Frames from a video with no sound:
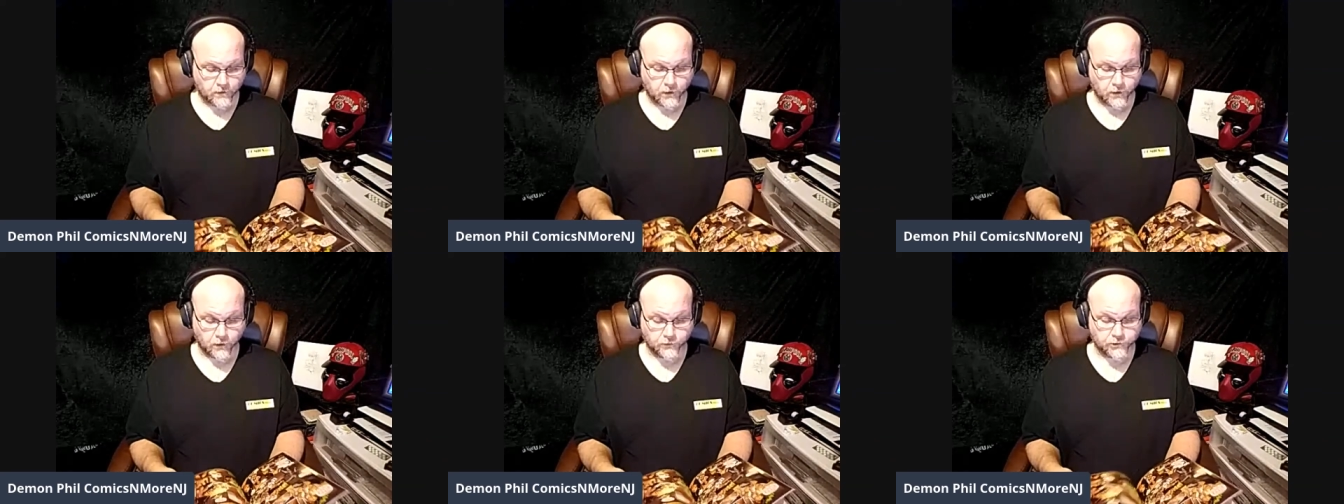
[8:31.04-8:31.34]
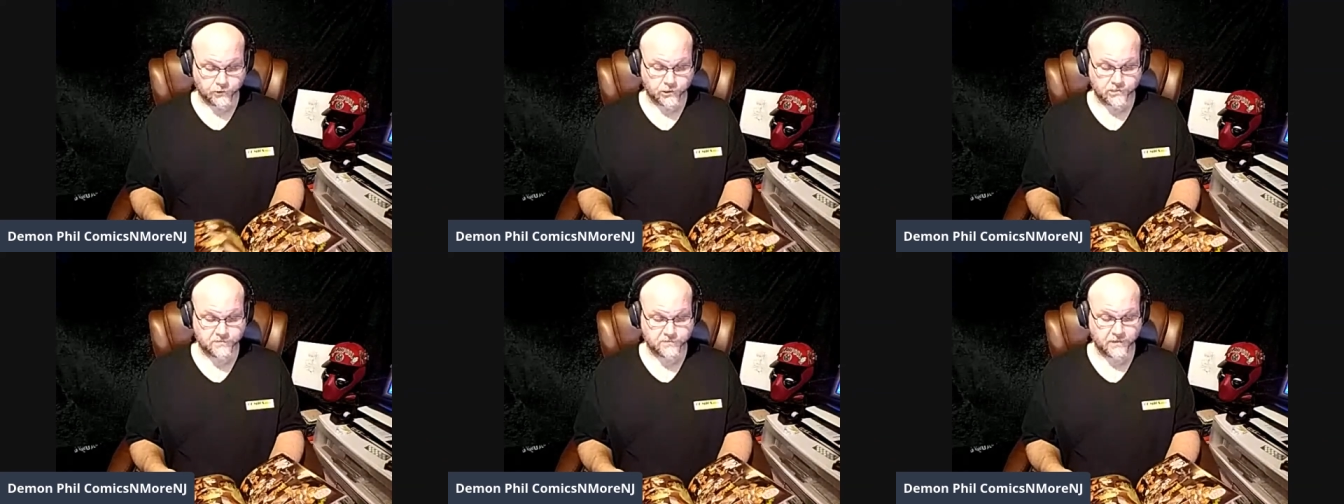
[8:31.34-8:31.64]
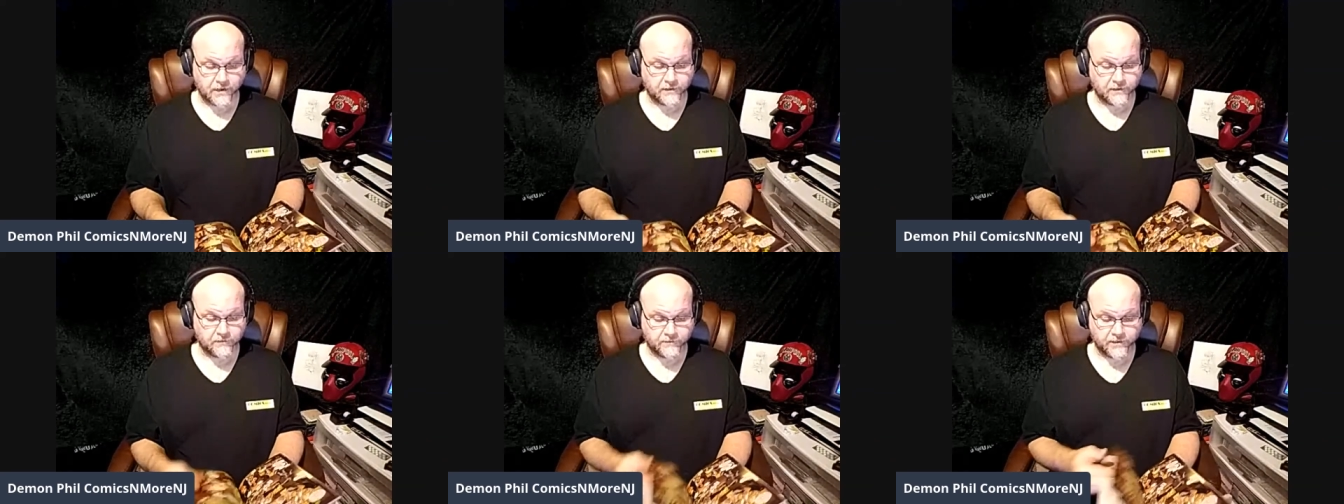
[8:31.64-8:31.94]
oh, trust me,
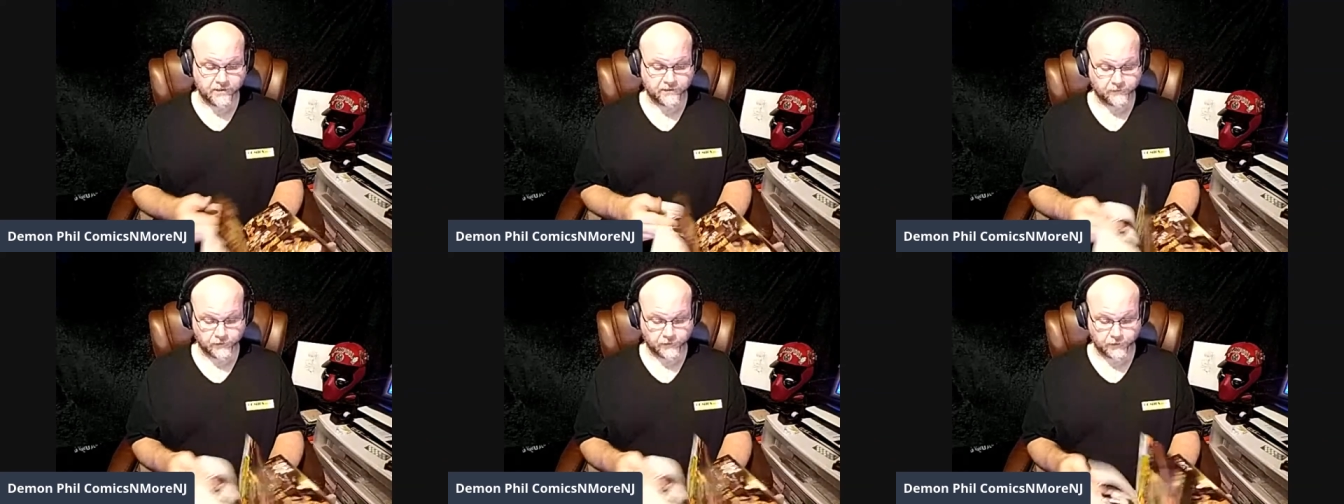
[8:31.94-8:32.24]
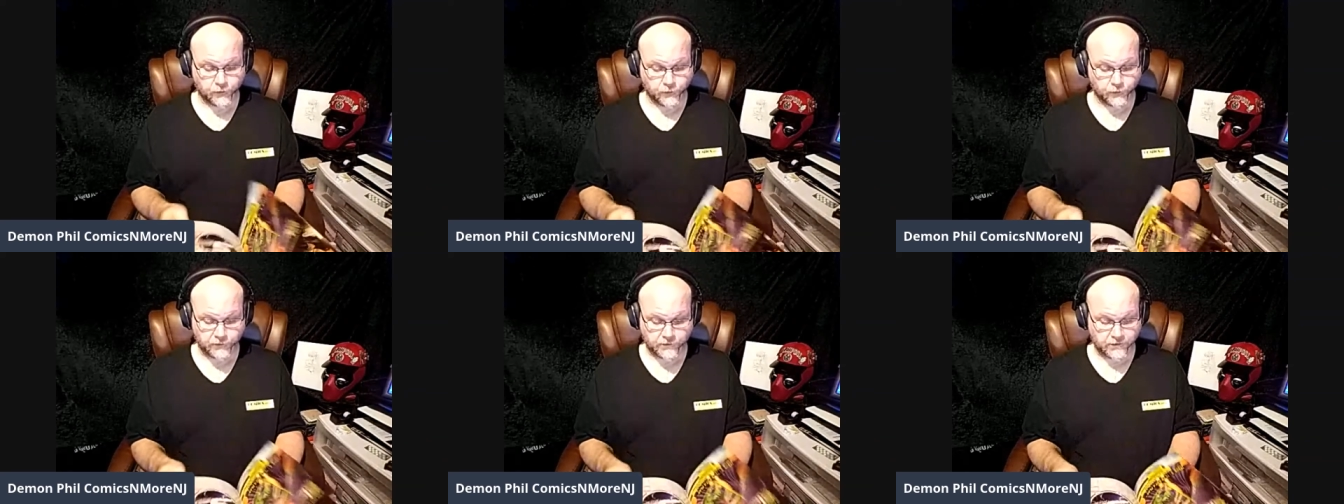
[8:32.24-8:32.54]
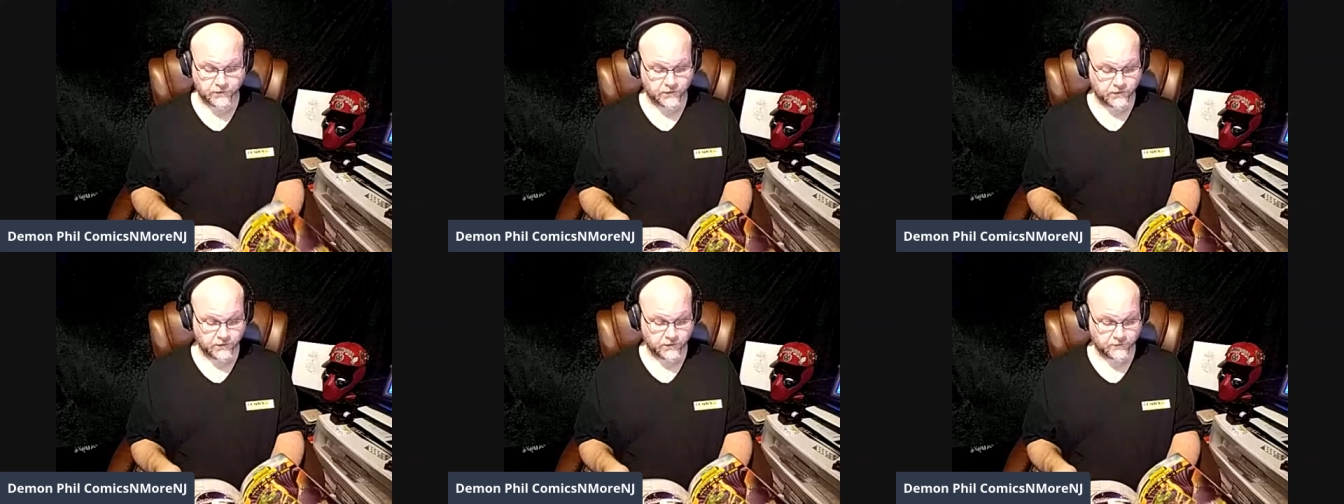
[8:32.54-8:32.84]
I am definitely going
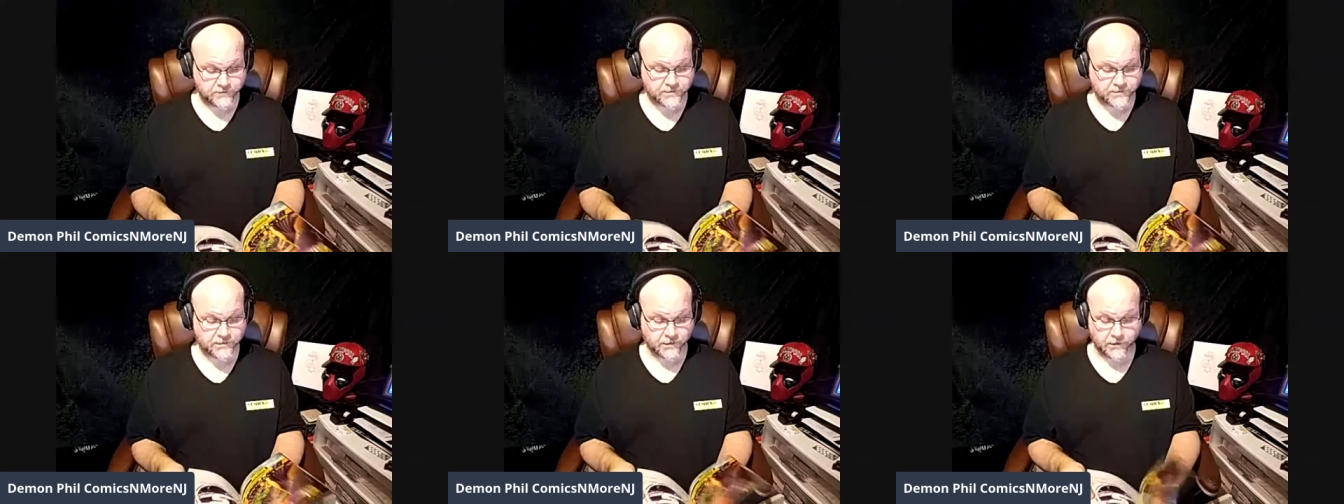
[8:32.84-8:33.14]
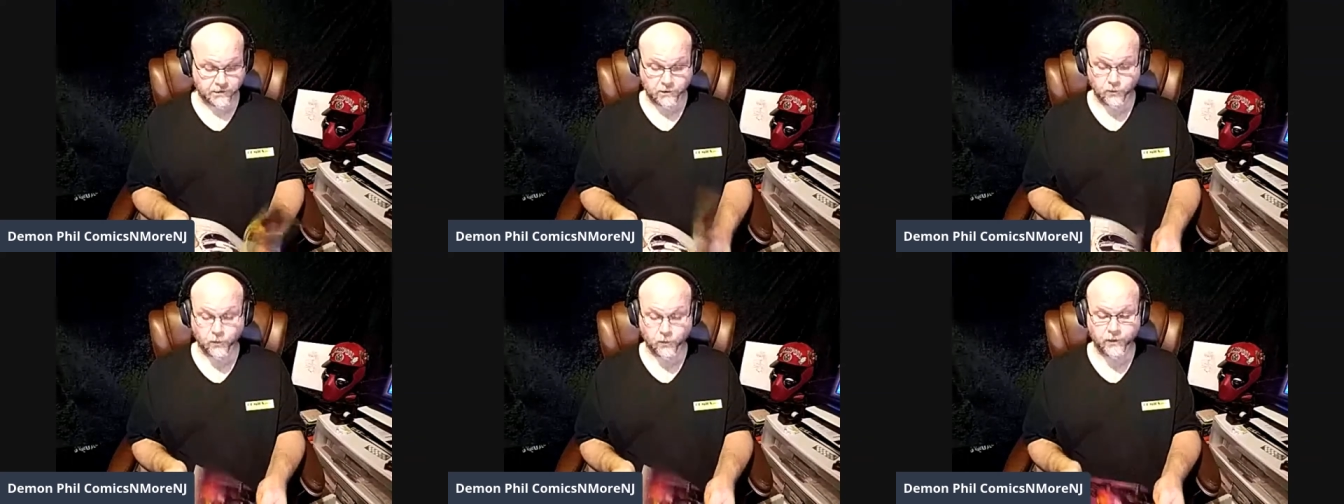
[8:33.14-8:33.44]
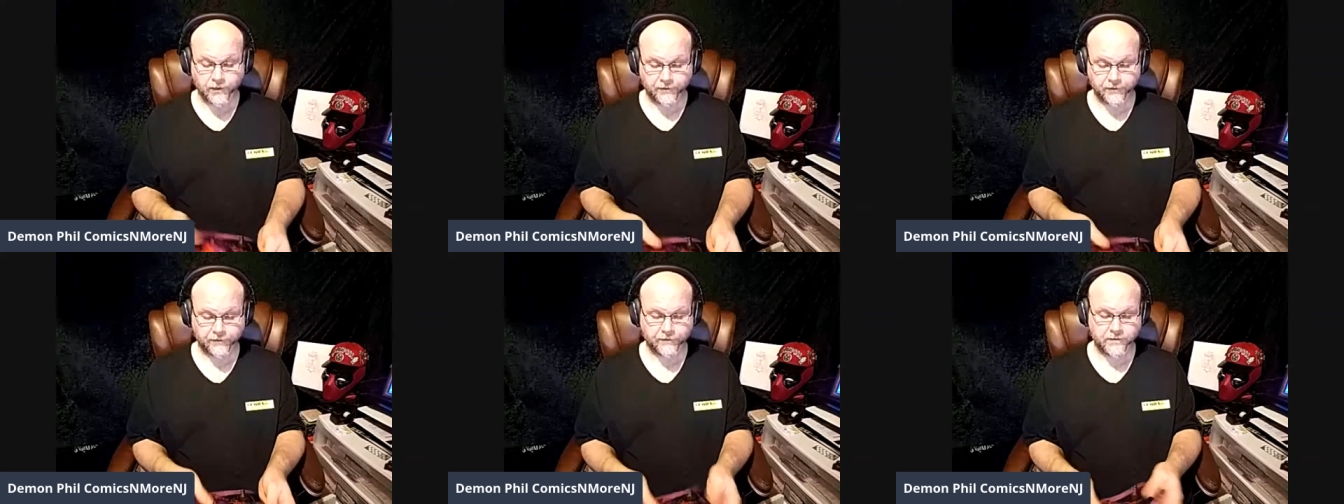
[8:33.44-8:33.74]
to end up sticking
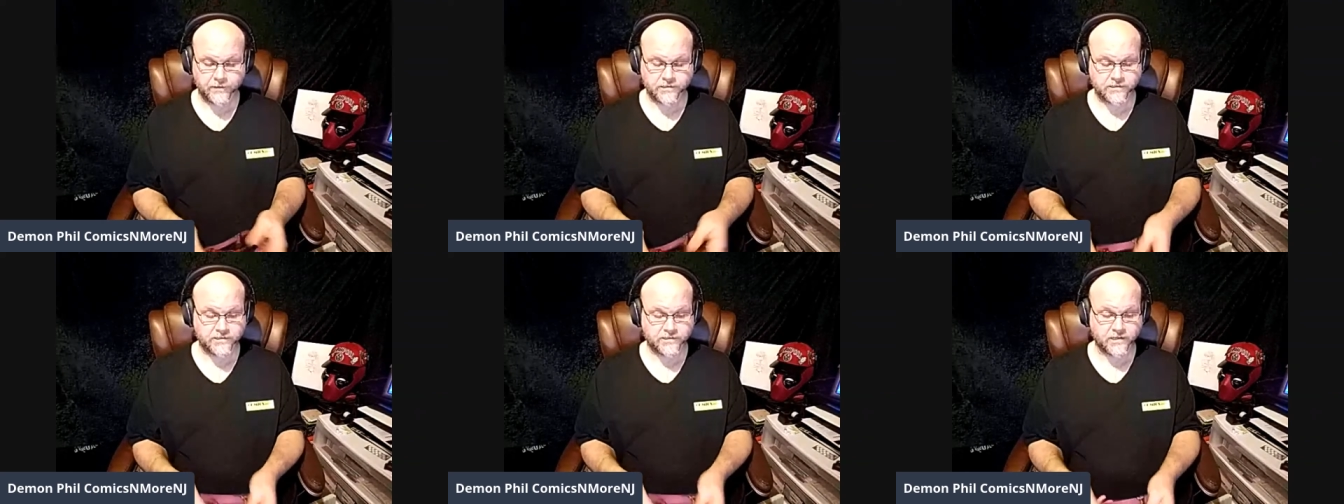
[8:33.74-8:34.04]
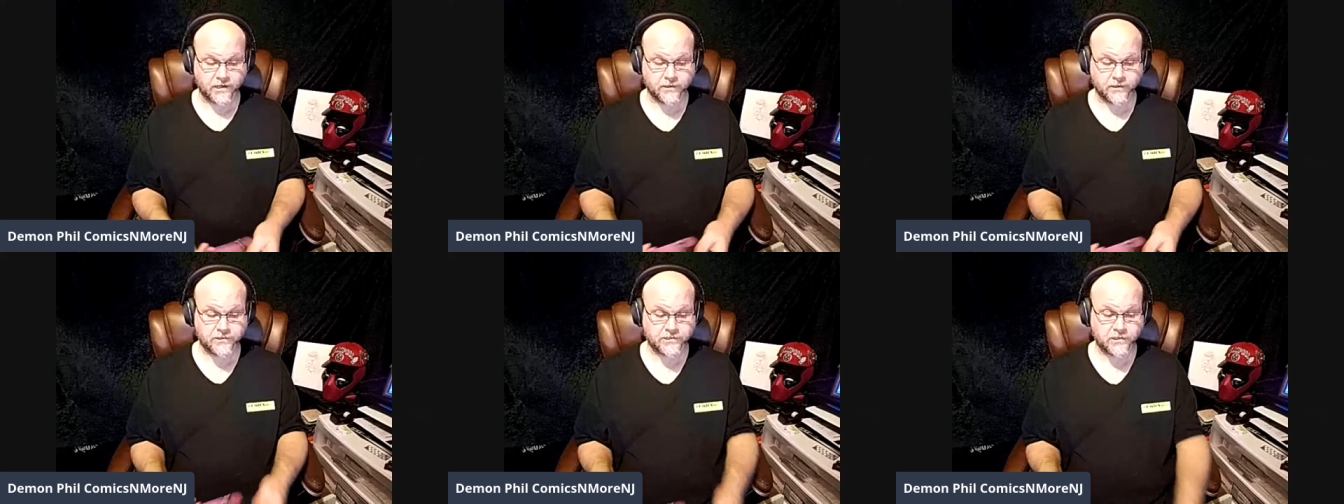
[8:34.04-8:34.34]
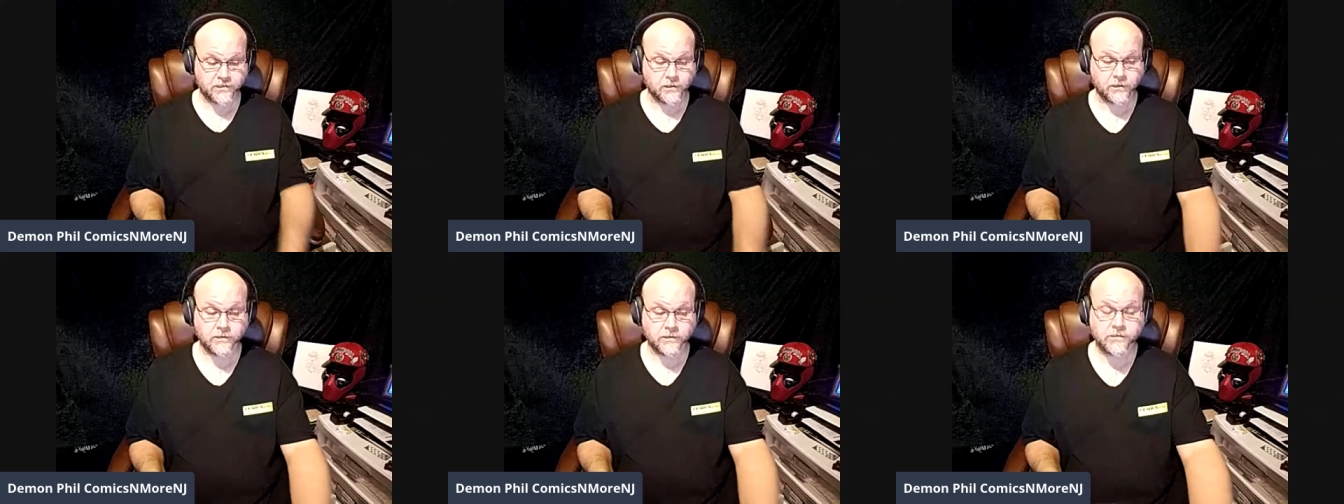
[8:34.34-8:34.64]
with this entire
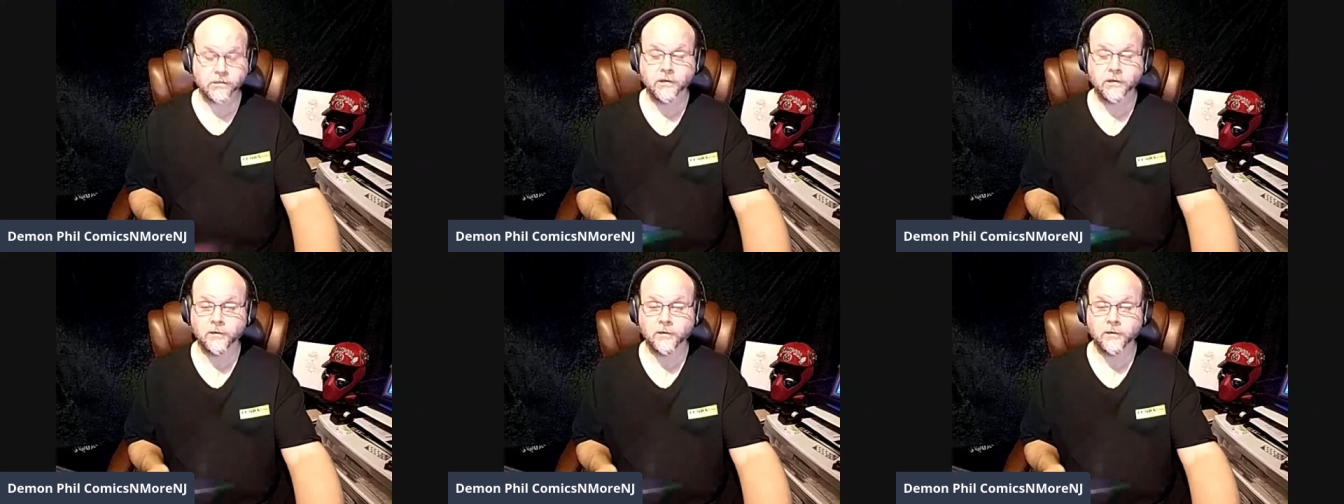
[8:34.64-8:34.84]
series.